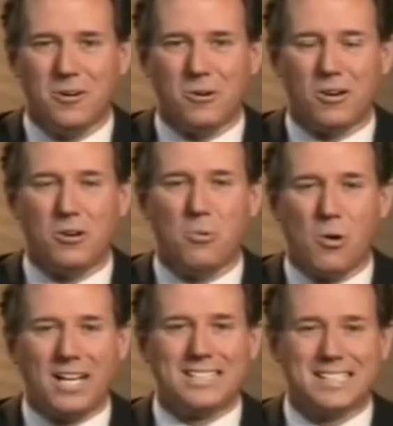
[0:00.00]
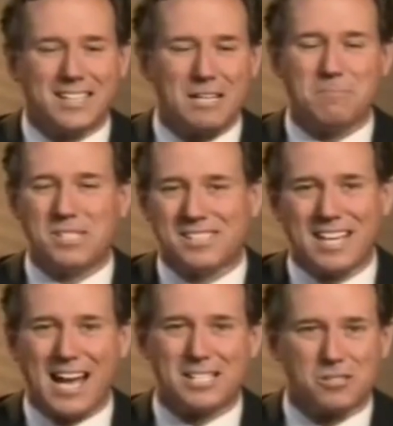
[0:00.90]
who, are, who want to keep the
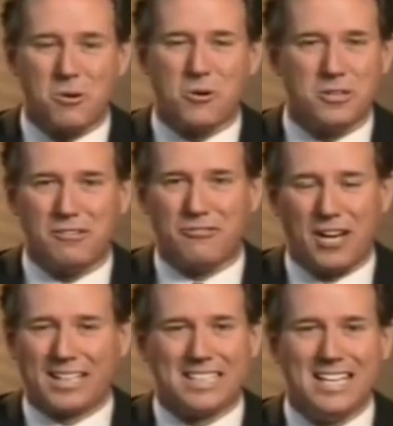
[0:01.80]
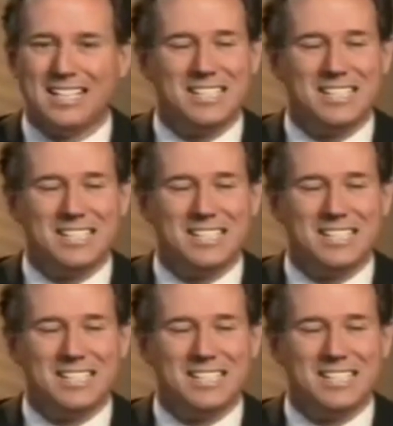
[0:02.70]
status quo into effect.